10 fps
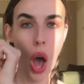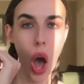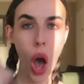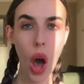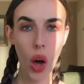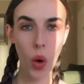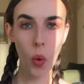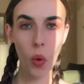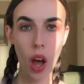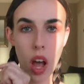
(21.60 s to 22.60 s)

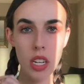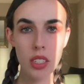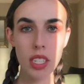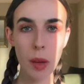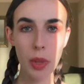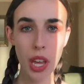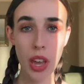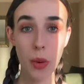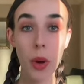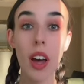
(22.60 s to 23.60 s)
O
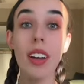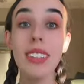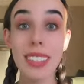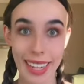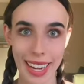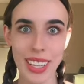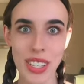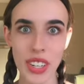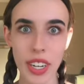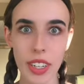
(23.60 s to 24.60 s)
W
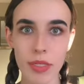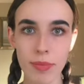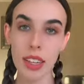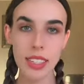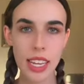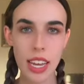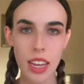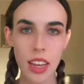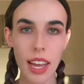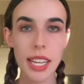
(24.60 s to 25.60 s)
dancer.
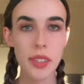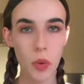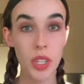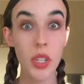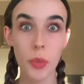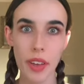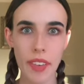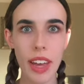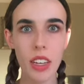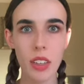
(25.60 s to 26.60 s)
T is for
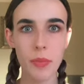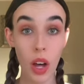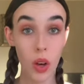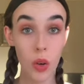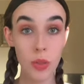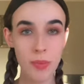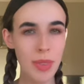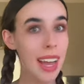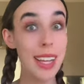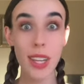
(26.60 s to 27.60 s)
terrific. O
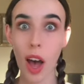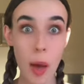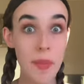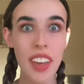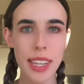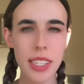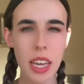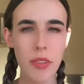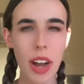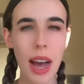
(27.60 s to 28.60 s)
is obviously
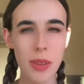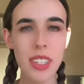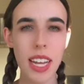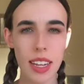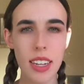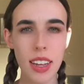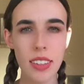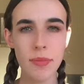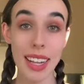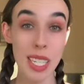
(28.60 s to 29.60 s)
for outstanding.
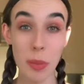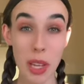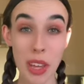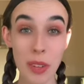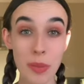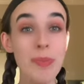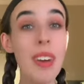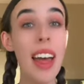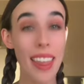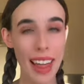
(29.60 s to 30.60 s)
And W,
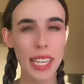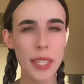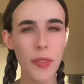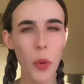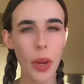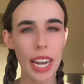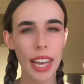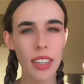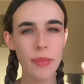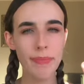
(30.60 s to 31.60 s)
that's for
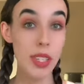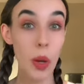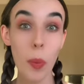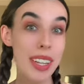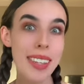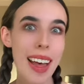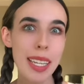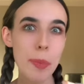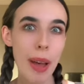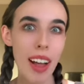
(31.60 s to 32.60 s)
winning. So, what's that
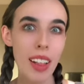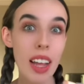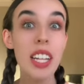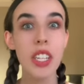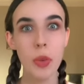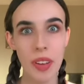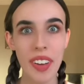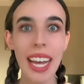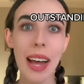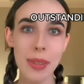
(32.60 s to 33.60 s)
spell?
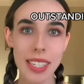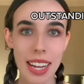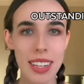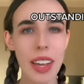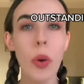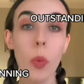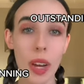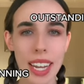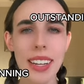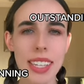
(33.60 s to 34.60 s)
Terrific, outstanding,
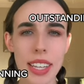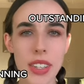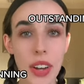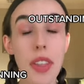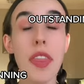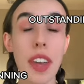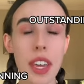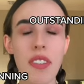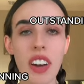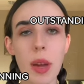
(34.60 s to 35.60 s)
winning dancer. Thank you
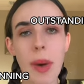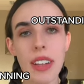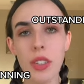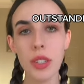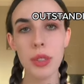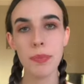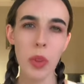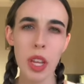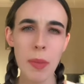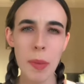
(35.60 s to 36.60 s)
very much. Well, you
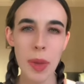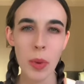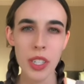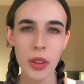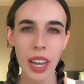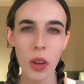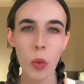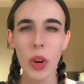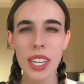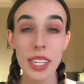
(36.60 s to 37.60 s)
might be wondering
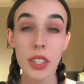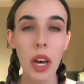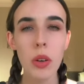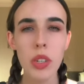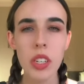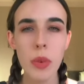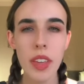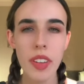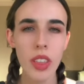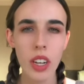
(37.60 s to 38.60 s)
what does a toe shoe
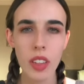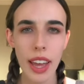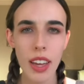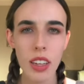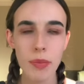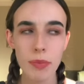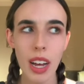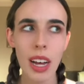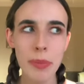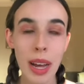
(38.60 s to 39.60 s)
even look like?
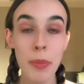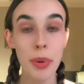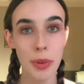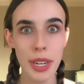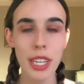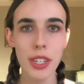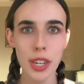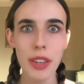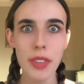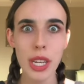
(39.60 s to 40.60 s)
Um, I'm pretty sure
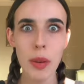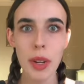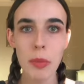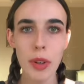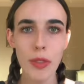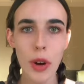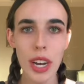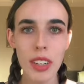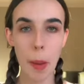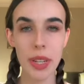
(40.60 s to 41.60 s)
you've seen one
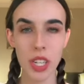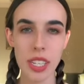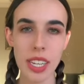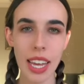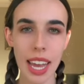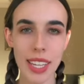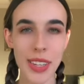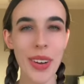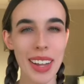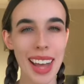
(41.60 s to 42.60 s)
before. But just in case you're
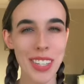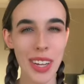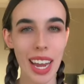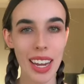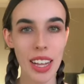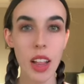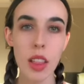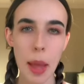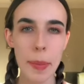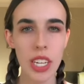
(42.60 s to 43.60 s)
uneducated,
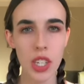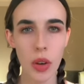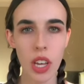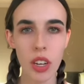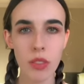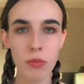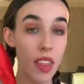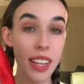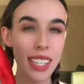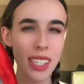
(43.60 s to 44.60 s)
let me show you.
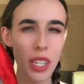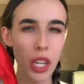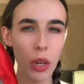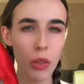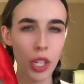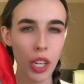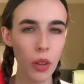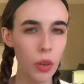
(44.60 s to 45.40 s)
This is a toe shoe.